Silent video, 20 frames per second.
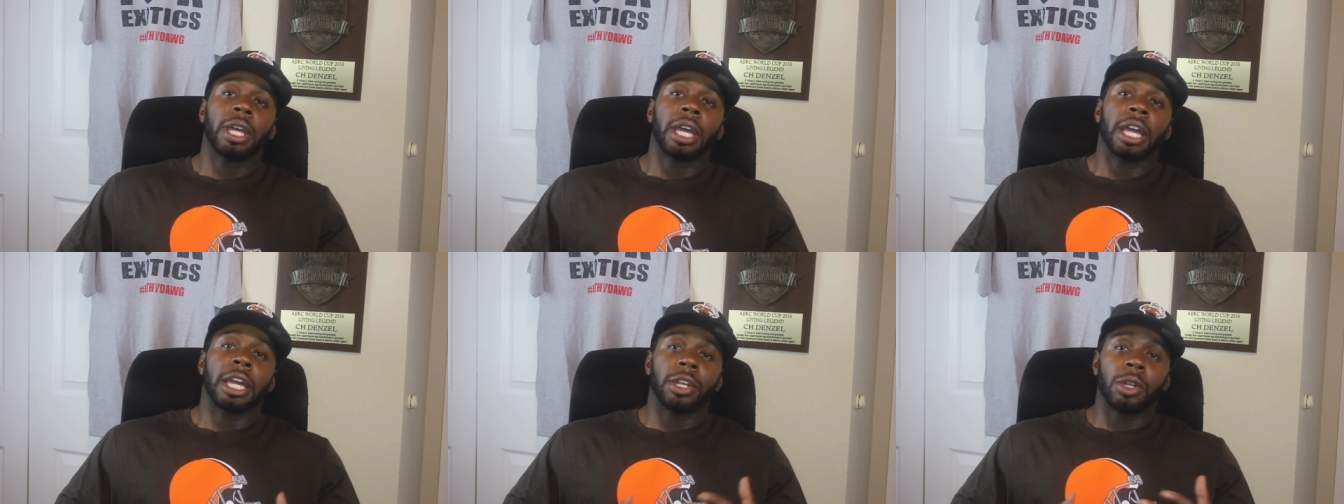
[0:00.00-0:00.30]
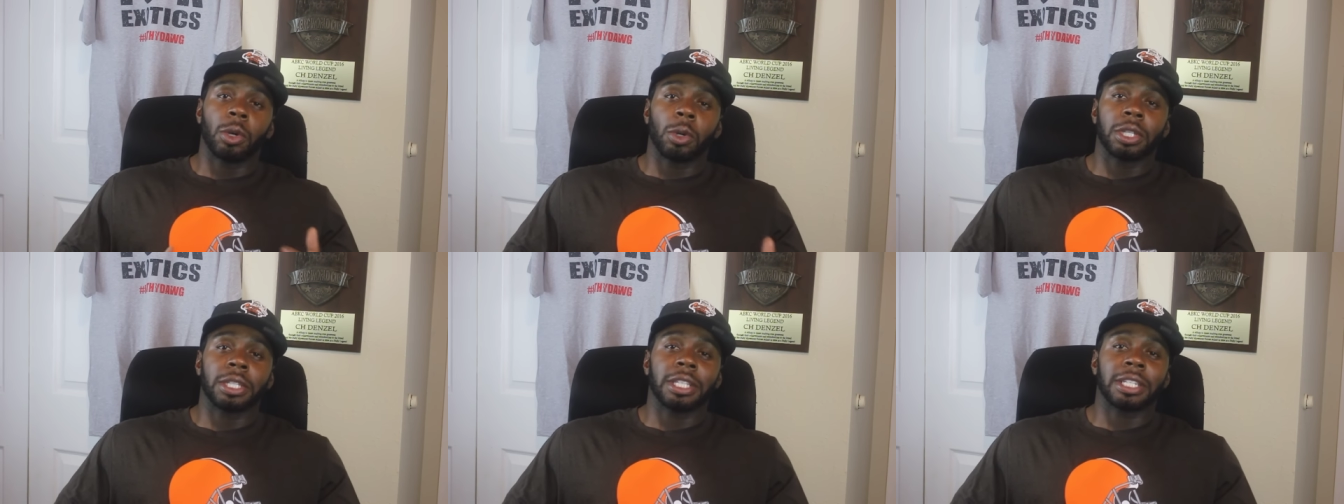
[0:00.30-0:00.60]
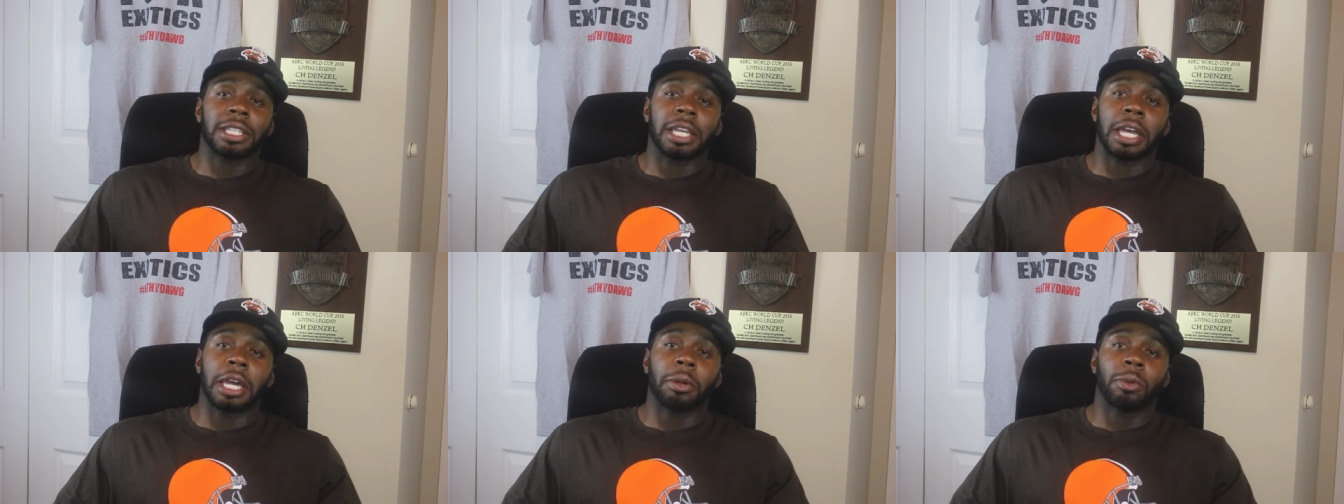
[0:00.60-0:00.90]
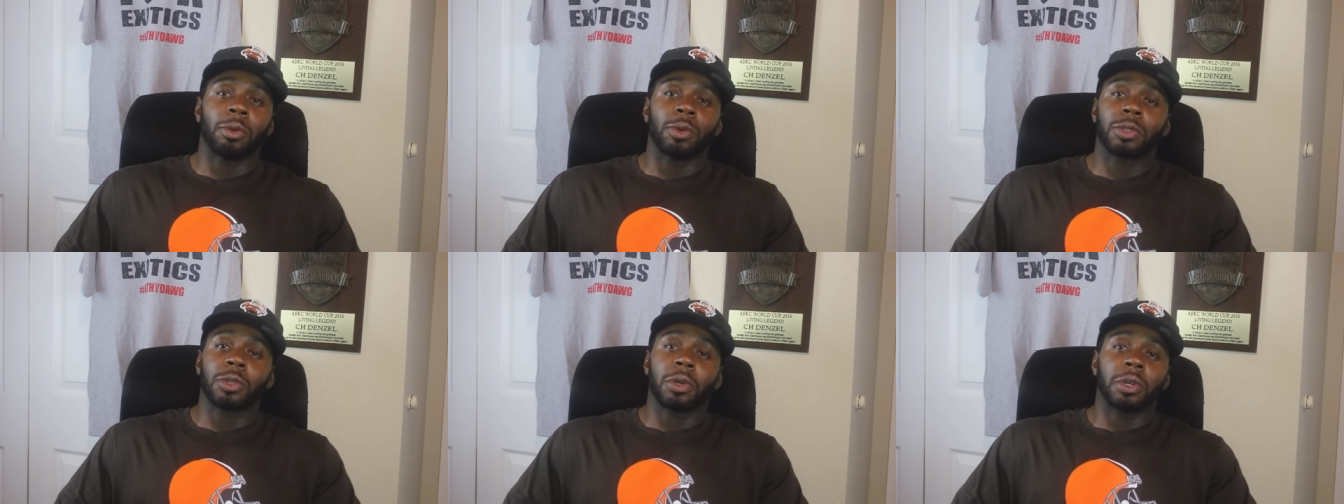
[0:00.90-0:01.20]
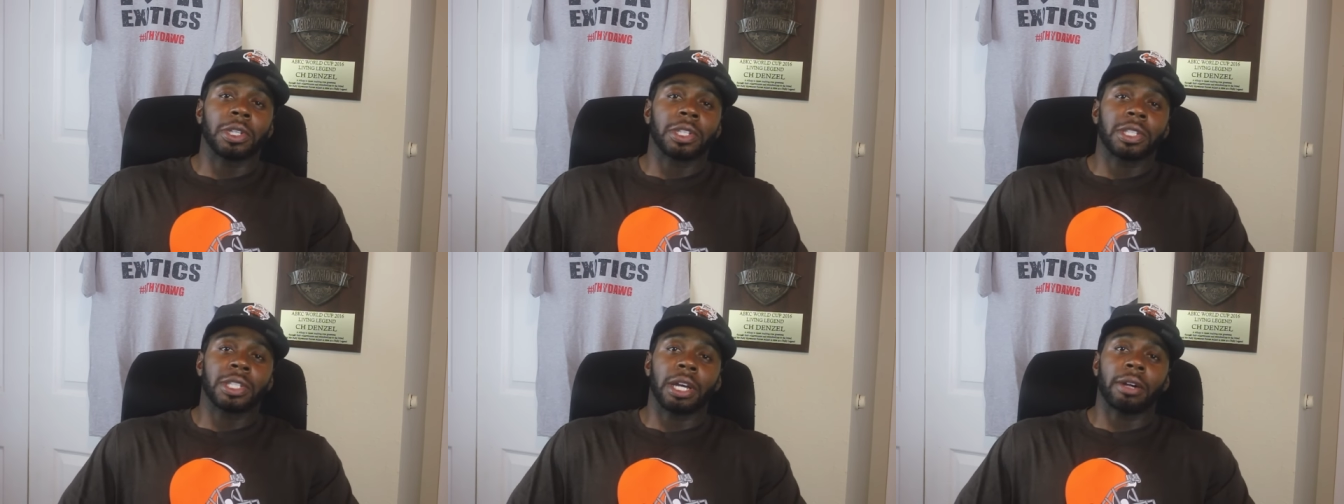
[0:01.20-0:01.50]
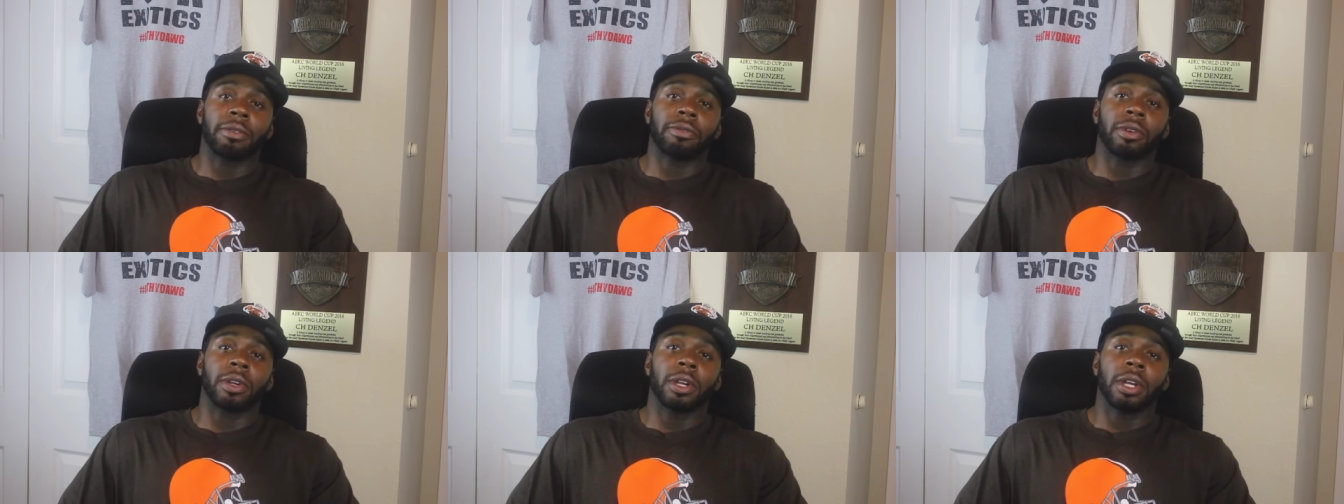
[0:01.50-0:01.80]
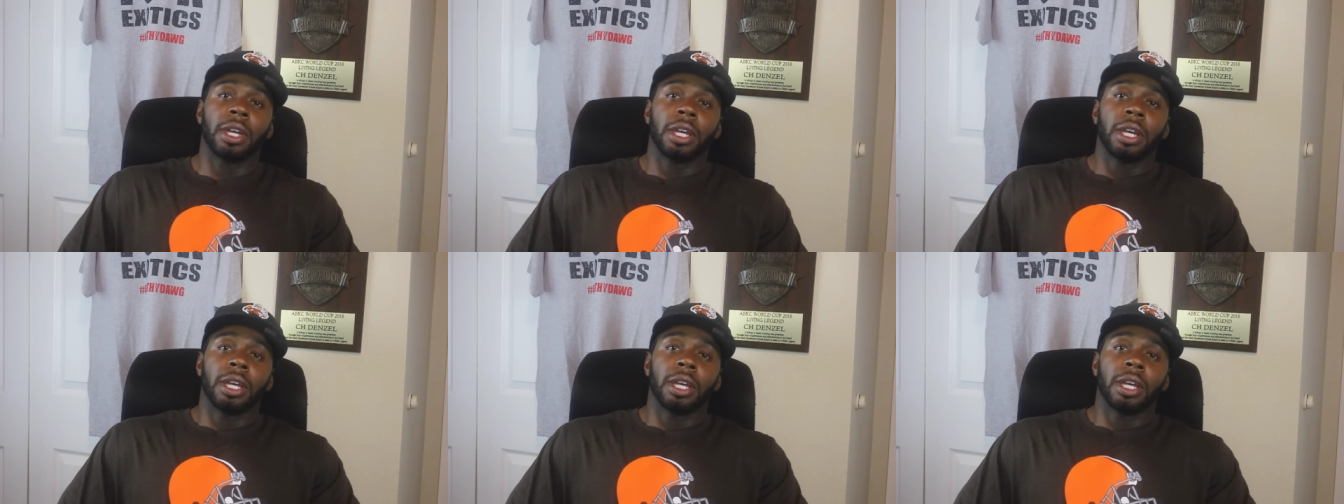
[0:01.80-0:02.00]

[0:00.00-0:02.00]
and know that this animal is going to suffer.